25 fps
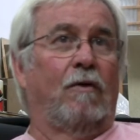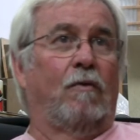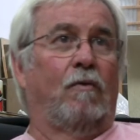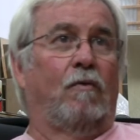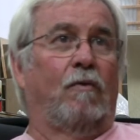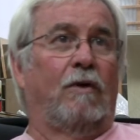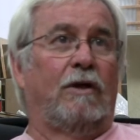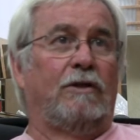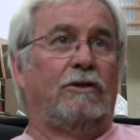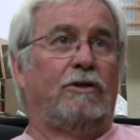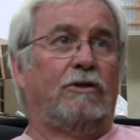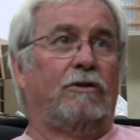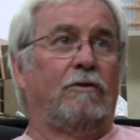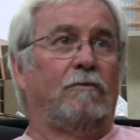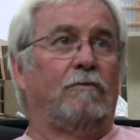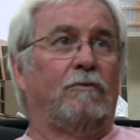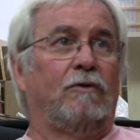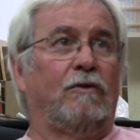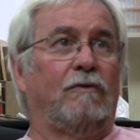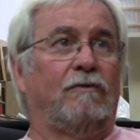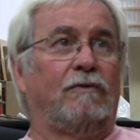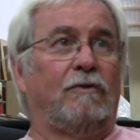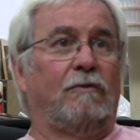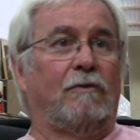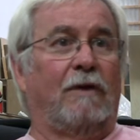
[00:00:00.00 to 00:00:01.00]
once you
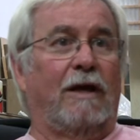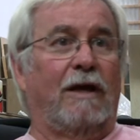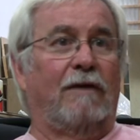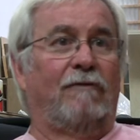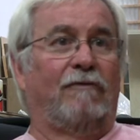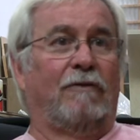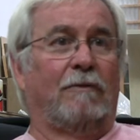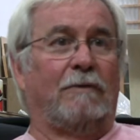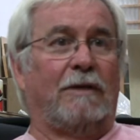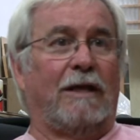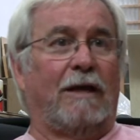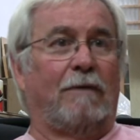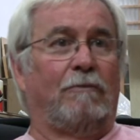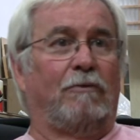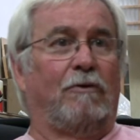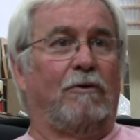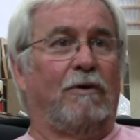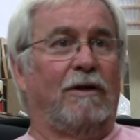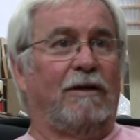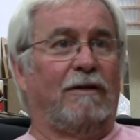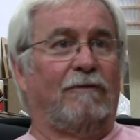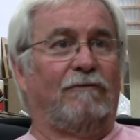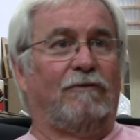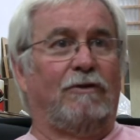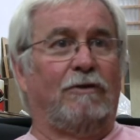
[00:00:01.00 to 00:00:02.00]
moved away from that
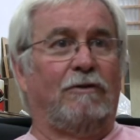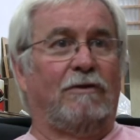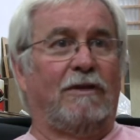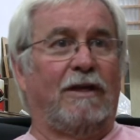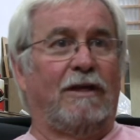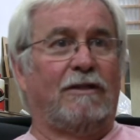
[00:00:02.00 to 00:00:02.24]
point of view,